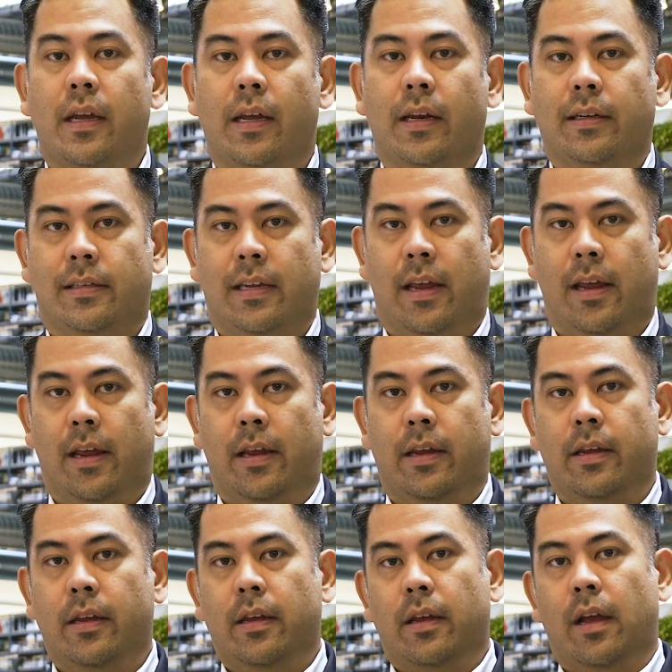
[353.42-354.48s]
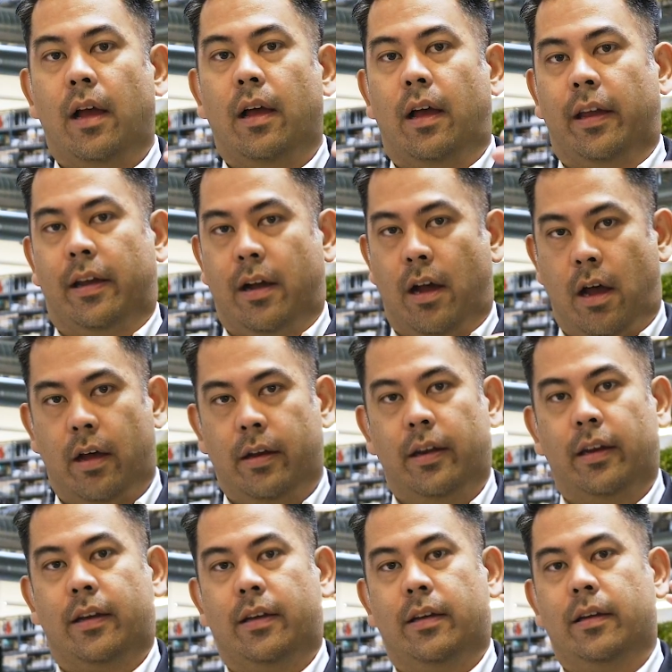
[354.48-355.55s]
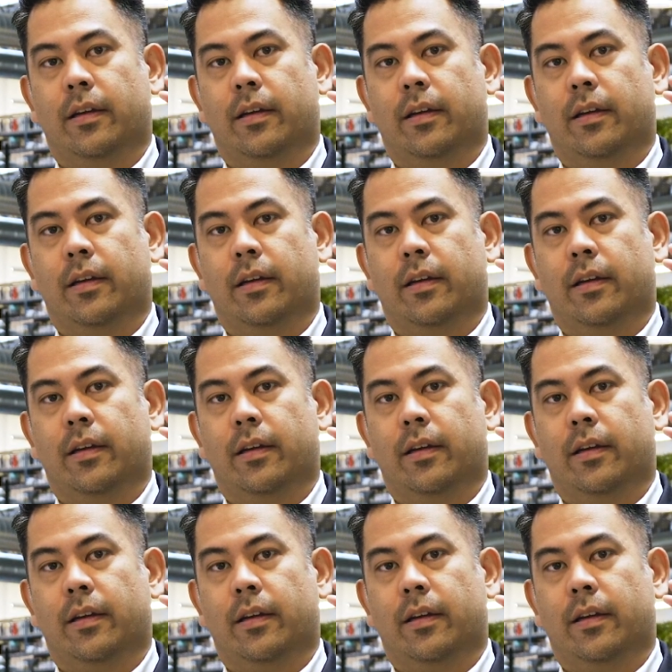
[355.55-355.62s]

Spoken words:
It is a iconic